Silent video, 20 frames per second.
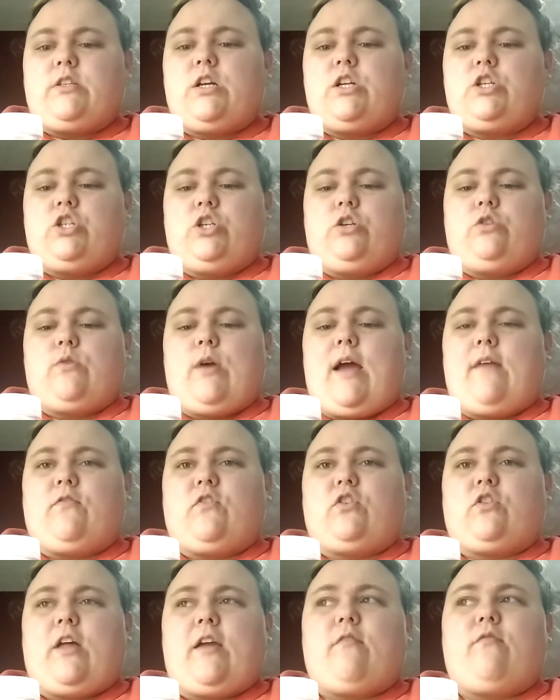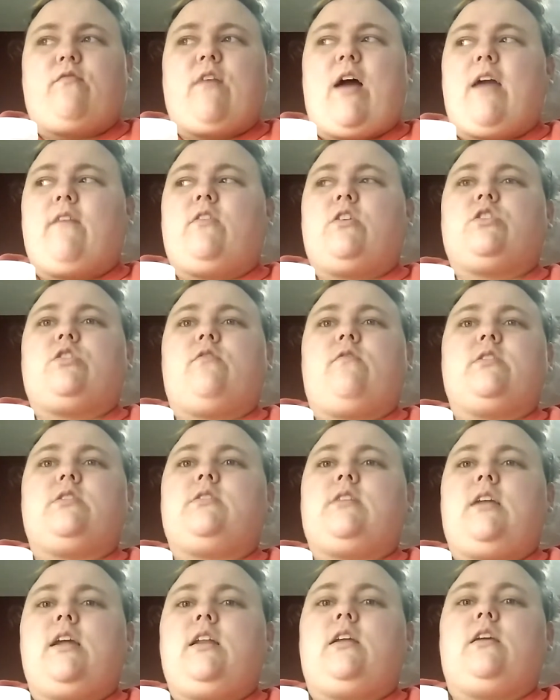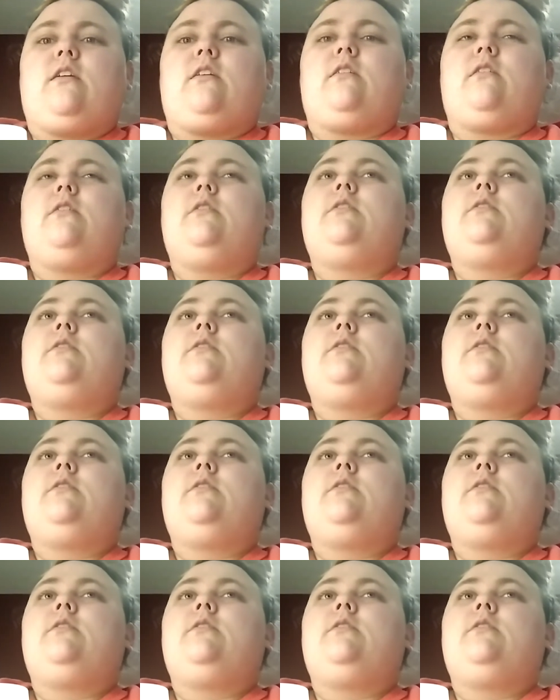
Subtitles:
touching you after like 5 years of us dating?